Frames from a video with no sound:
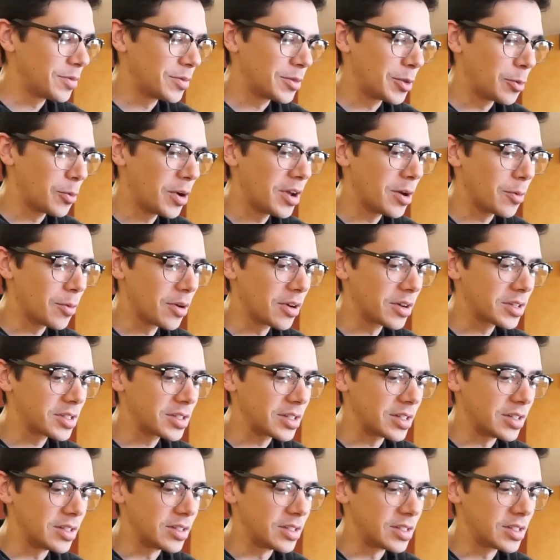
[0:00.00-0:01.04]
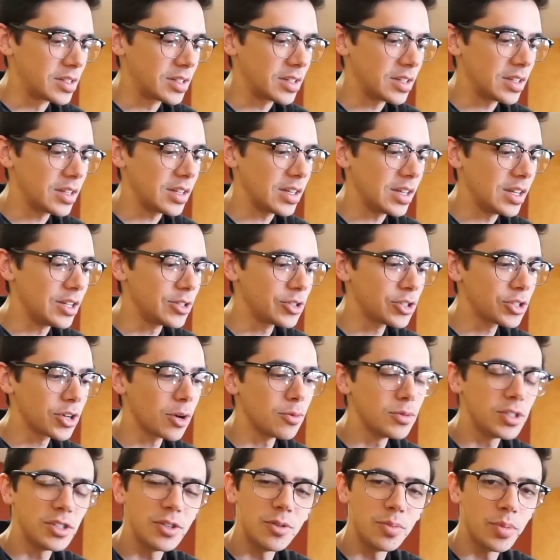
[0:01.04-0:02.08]
the way it works is it
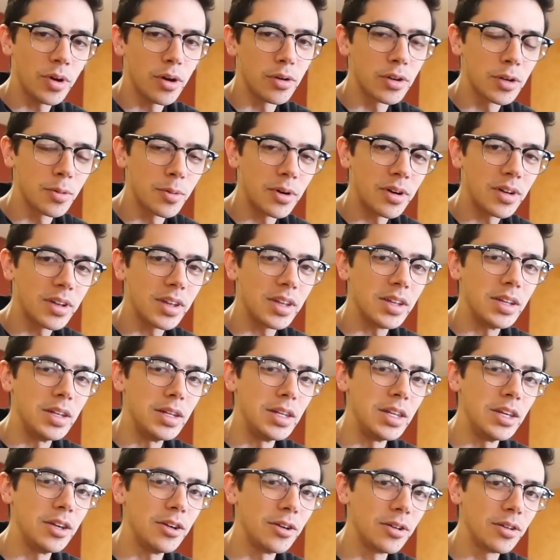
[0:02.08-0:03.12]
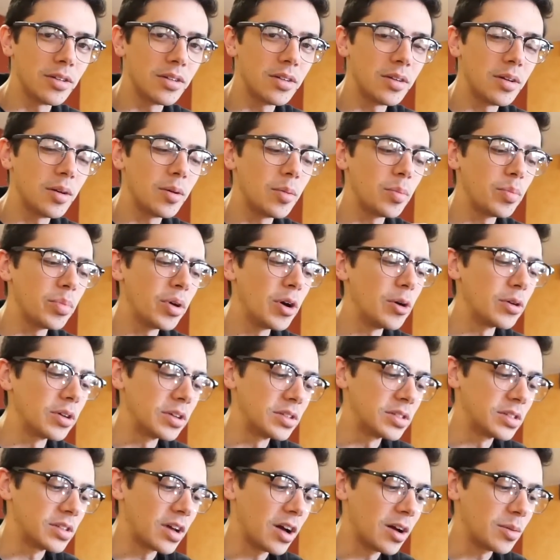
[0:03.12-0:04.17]
shows you Pokemon near
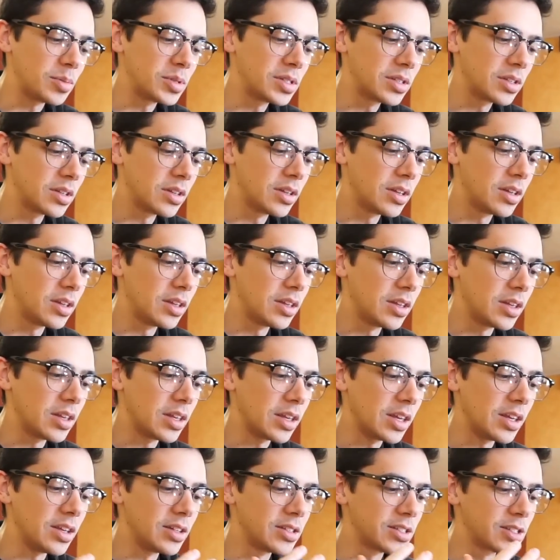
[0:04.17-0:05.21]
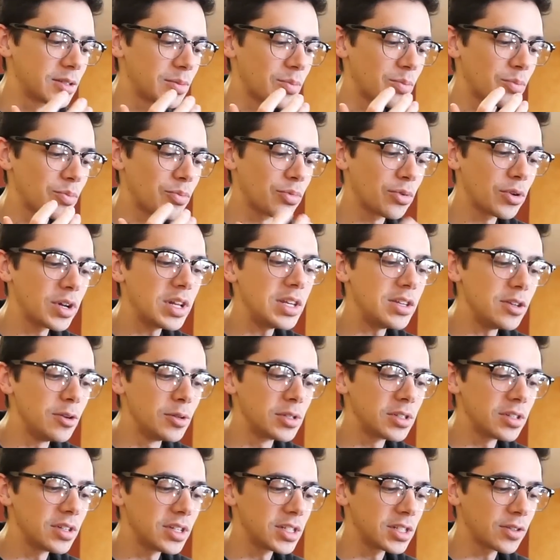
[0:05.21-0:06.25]
Pokestops. It's pretty
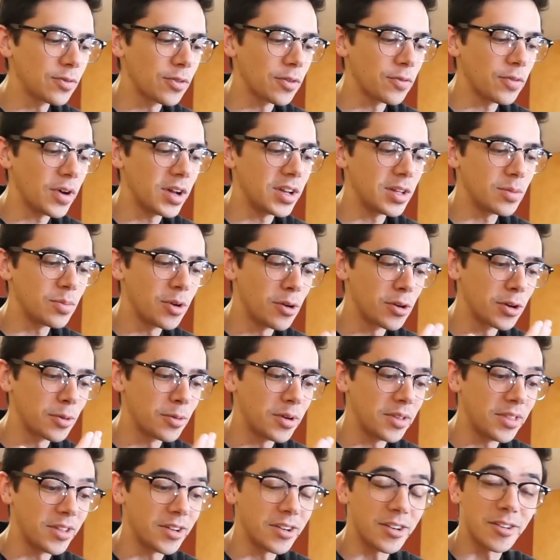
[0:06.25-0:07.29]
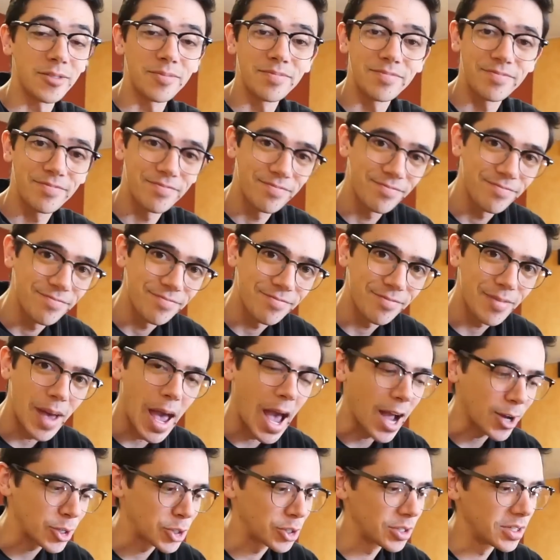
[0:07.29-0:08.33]
useless for finding Pokemon that are
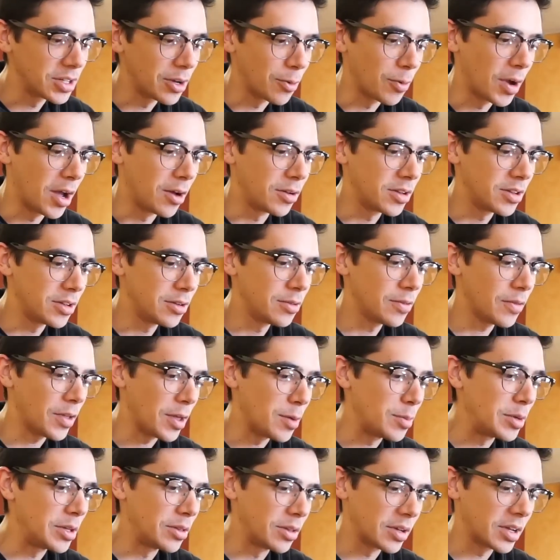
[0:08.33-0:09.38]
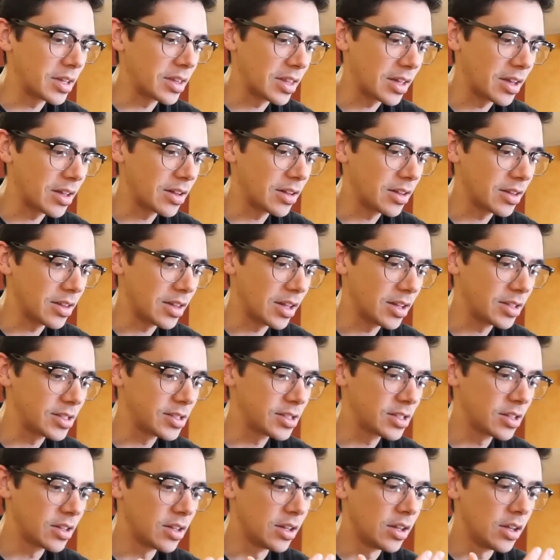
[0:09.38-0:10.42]
actually around you. I mean, look at that.
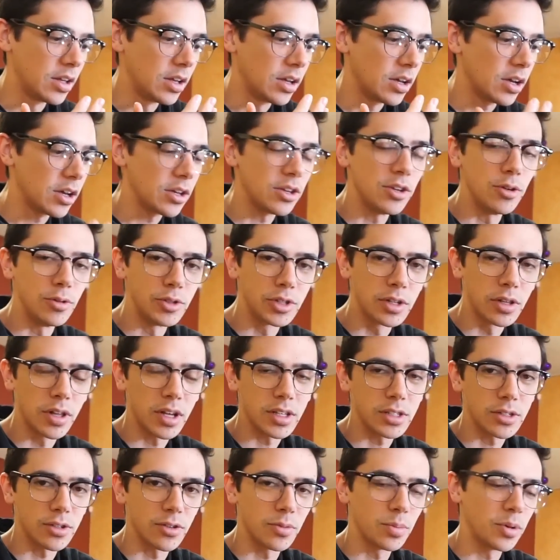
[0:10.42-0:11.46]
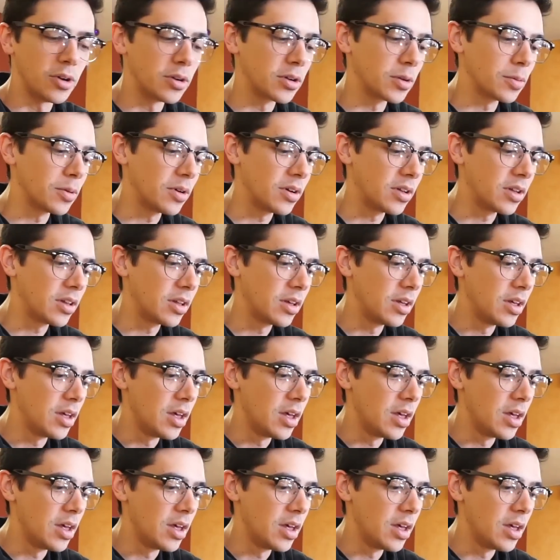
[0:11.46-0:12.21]
That's a huge cluster of Pokemon.